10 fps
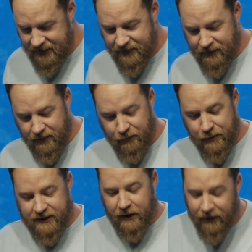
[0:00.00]
eh,
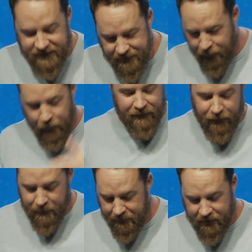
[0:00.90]
or would curse him or
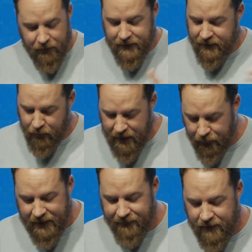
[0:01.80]
run from him or go the other
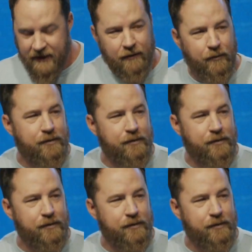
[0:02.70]
way or whatever,